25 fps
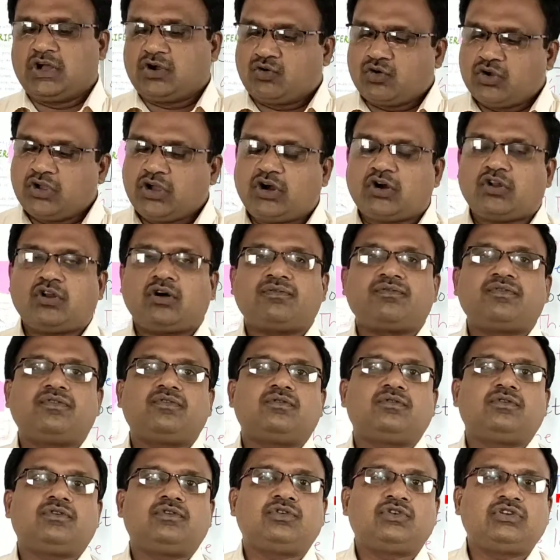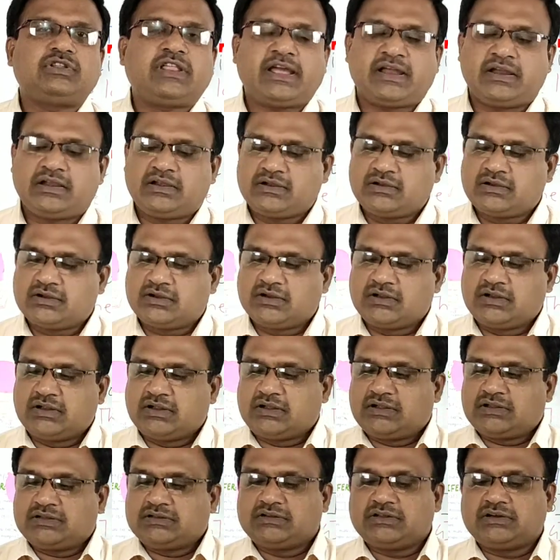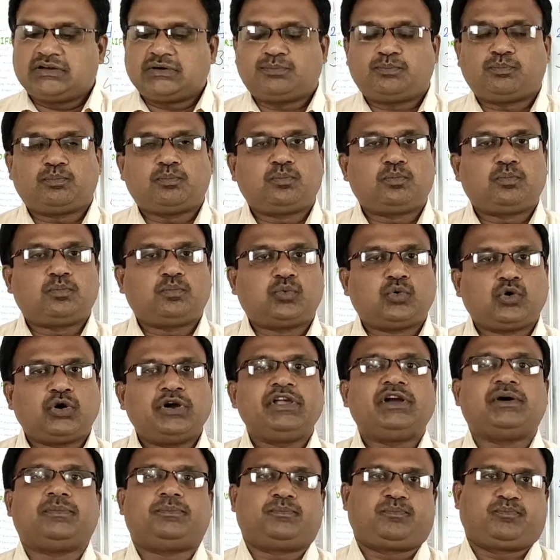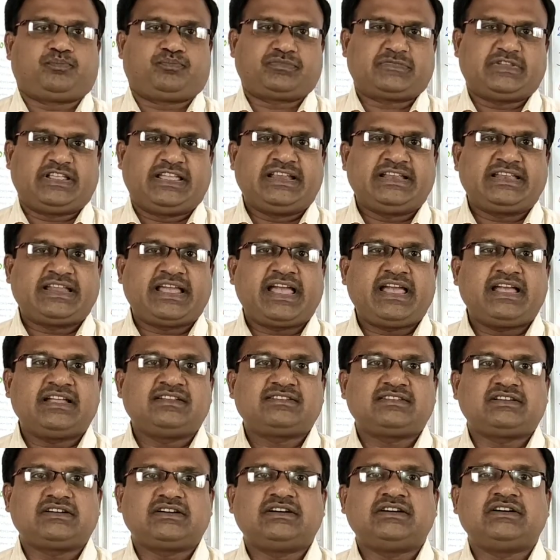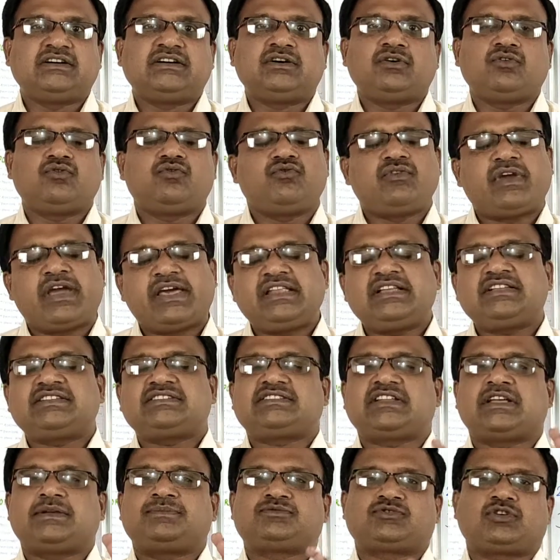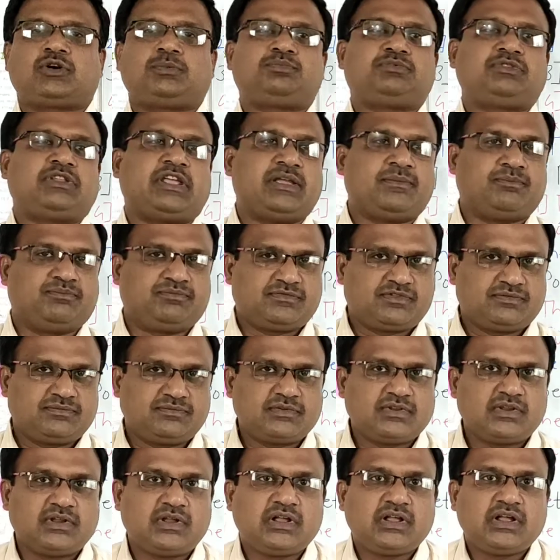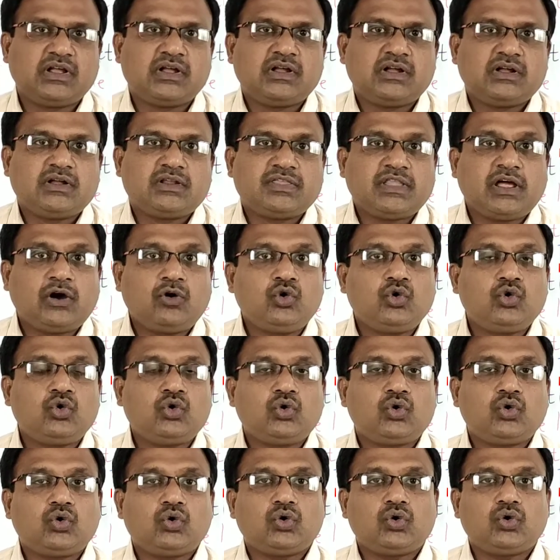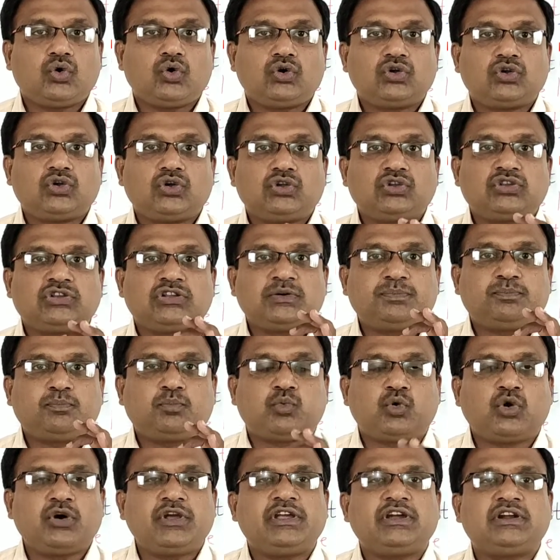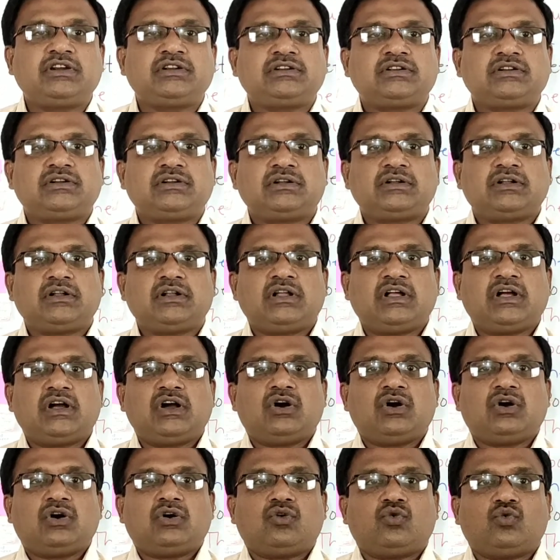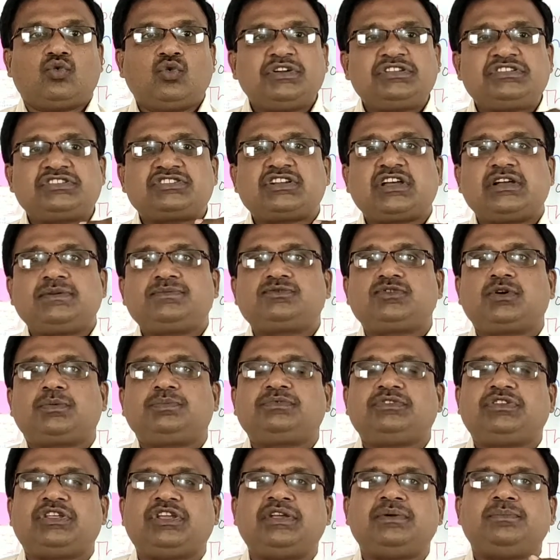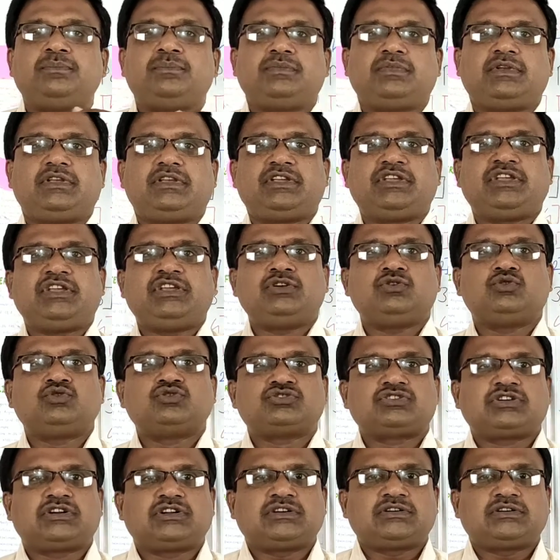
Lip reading: we all know that the poem, it has various types of theme. Now the poet, which types of theme he used?